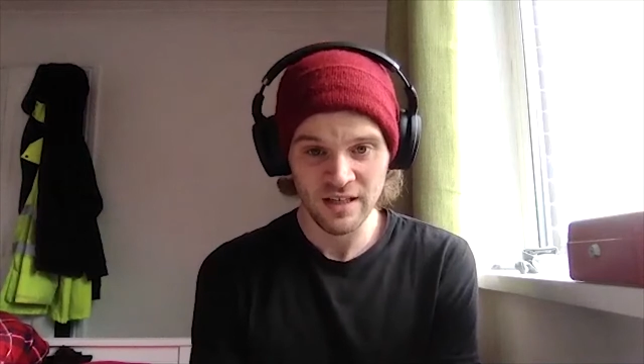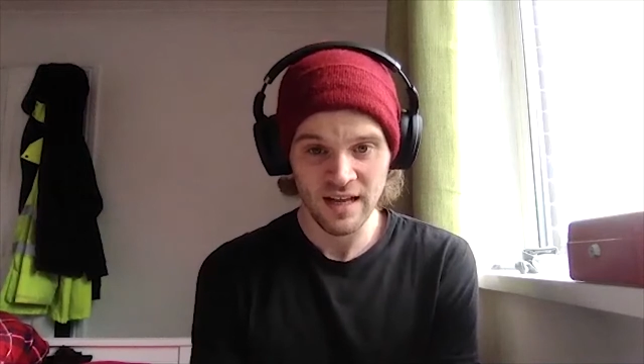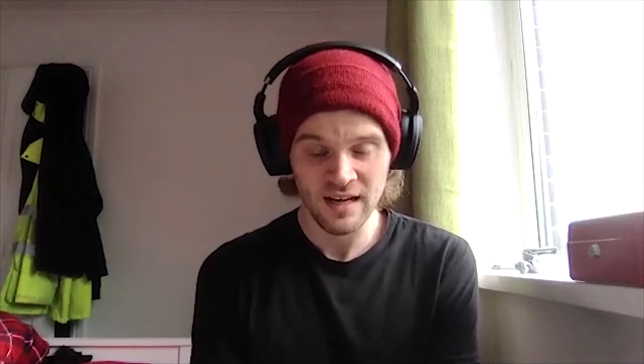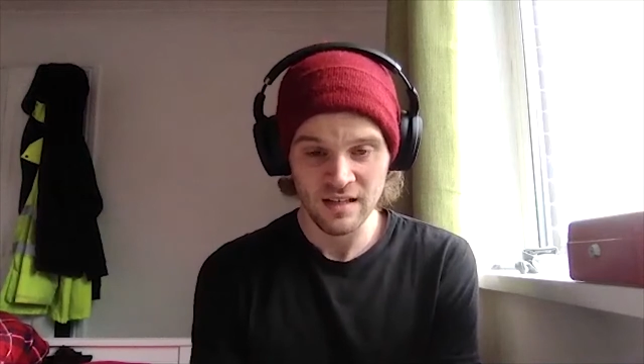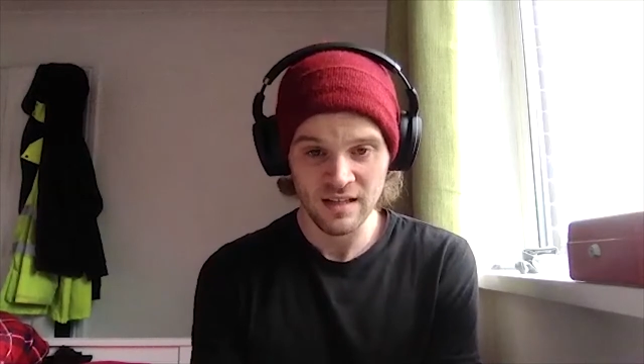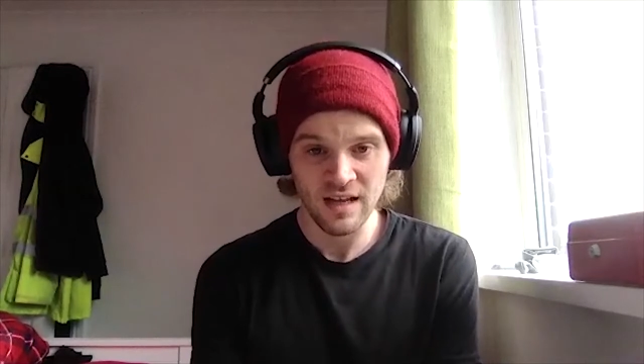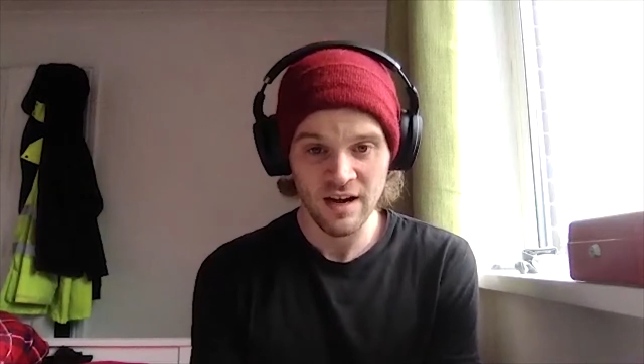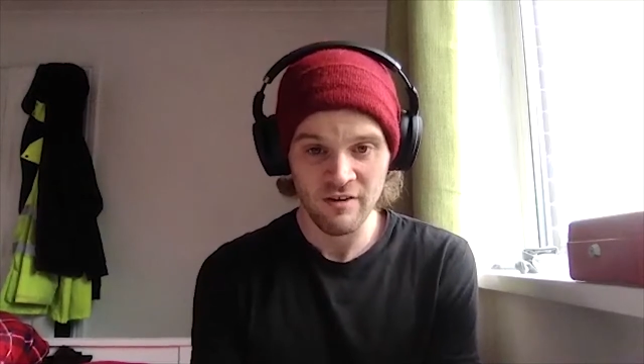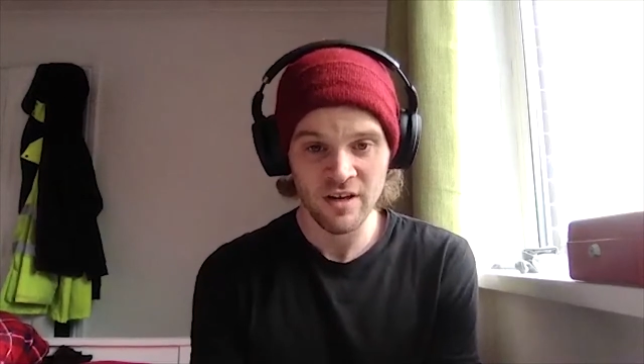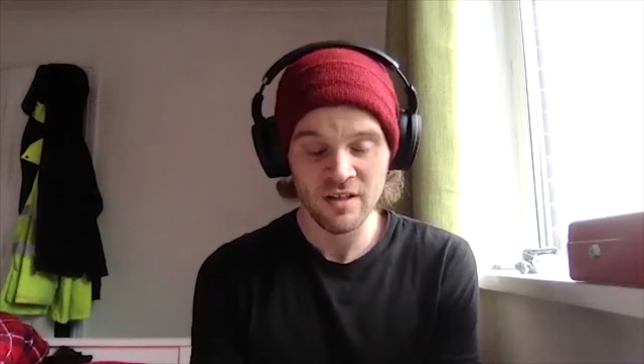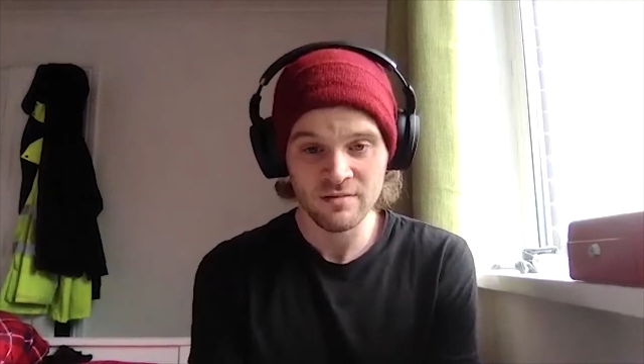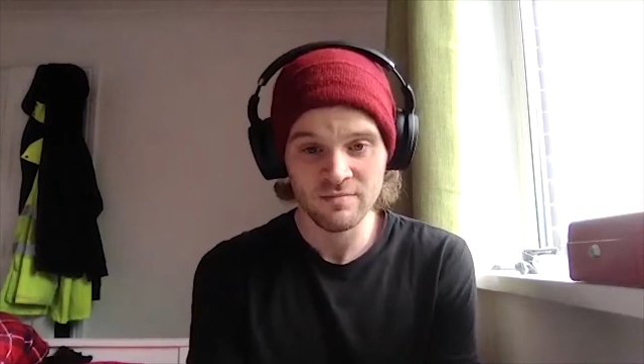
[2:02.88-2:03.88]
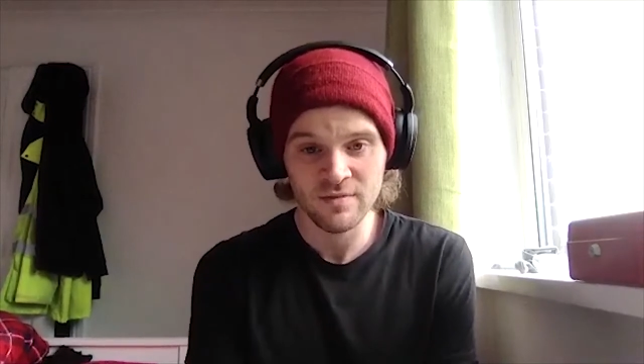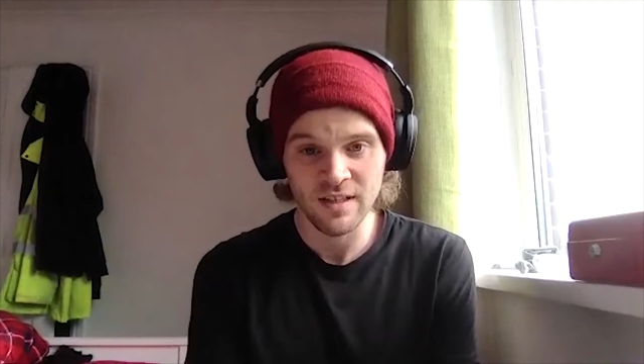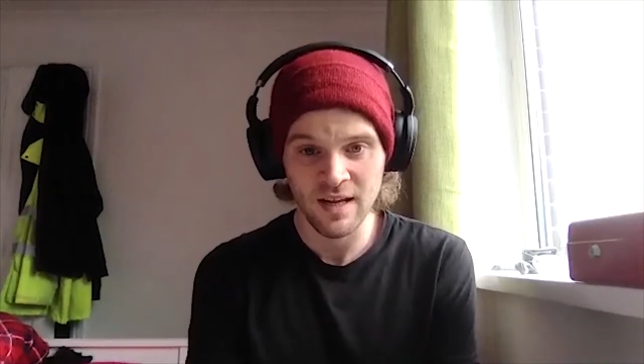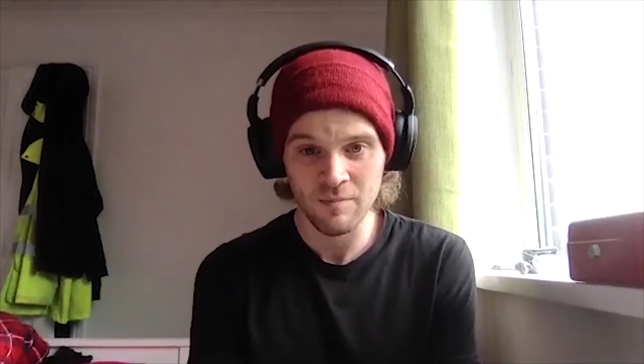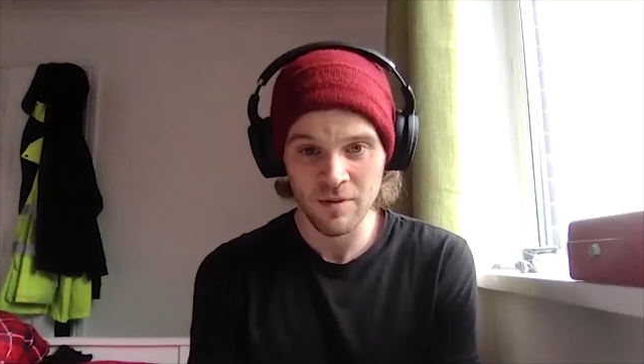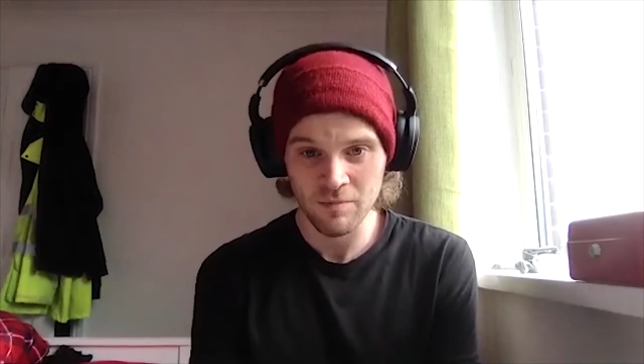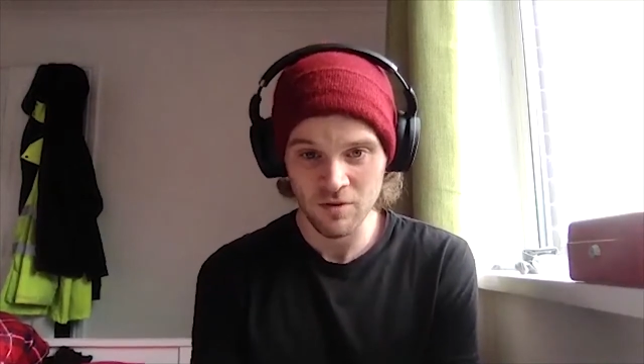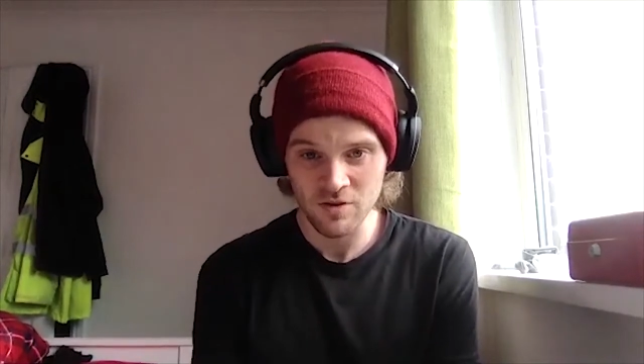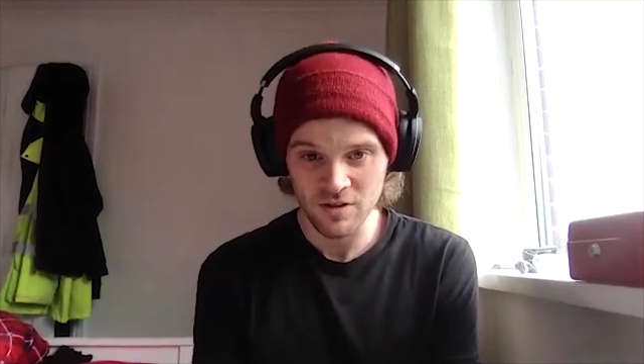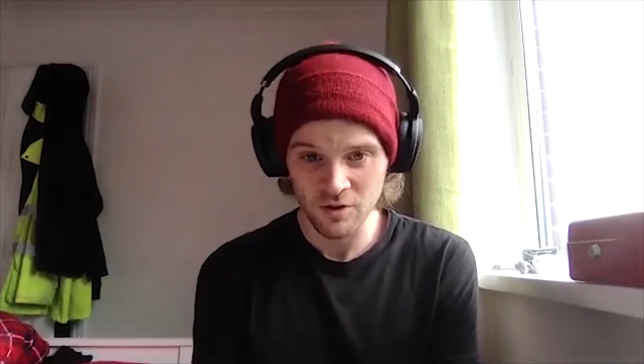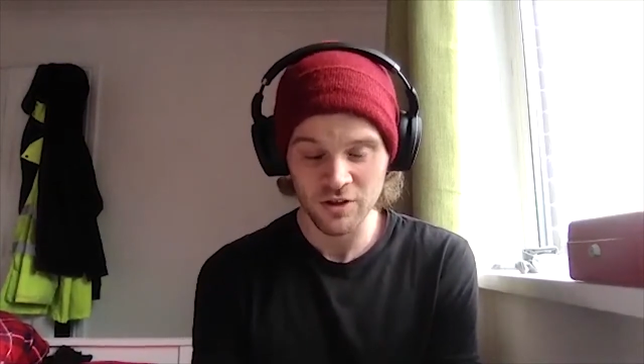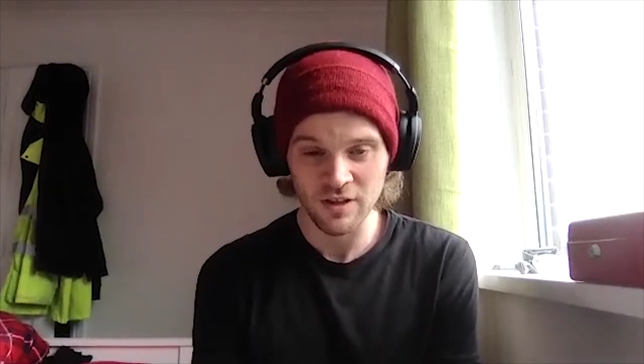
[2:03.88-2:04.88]
again in the area, to get people
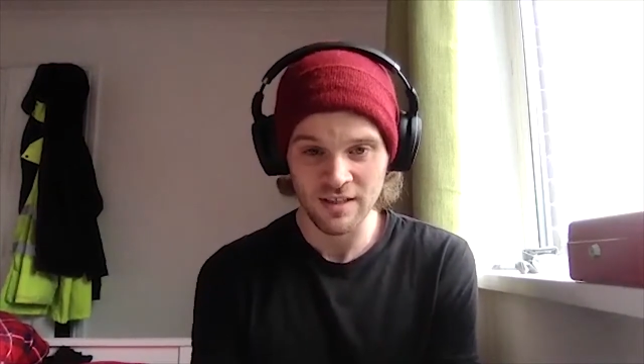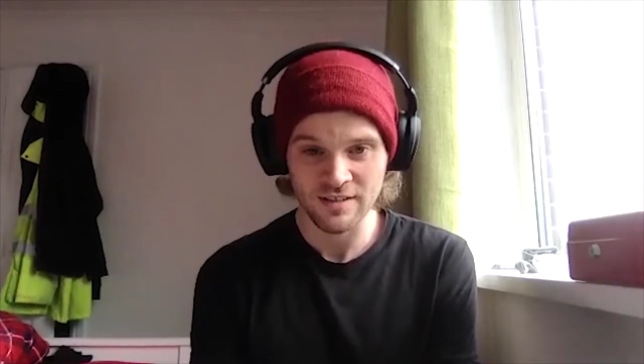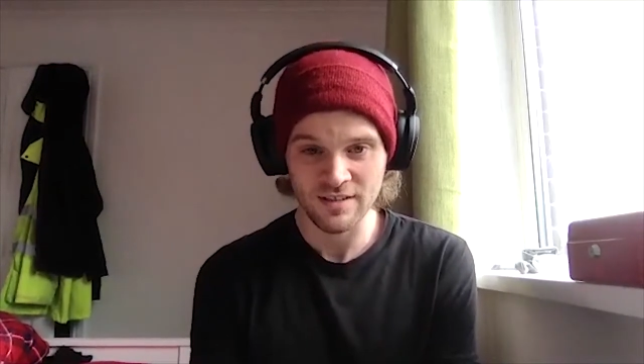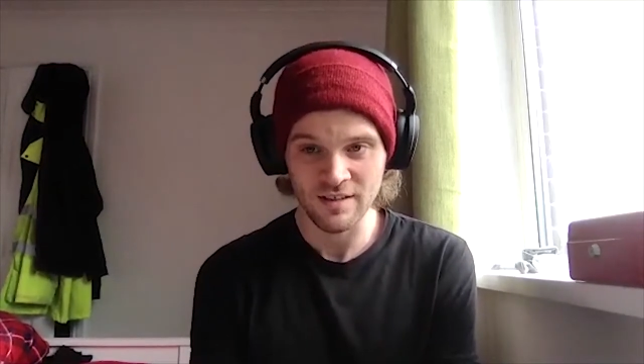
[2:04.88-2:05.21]
socialized